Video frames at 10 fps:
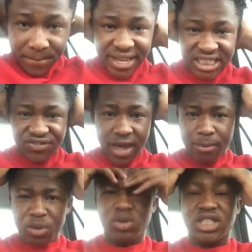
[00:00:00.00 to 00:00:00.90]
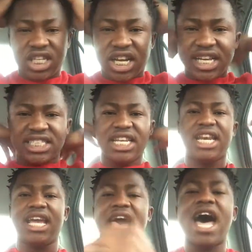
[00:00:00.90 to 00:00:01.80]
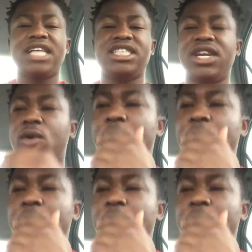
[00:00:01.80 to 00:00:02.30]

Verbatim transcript: Peace, family. was good? It's in the guys in the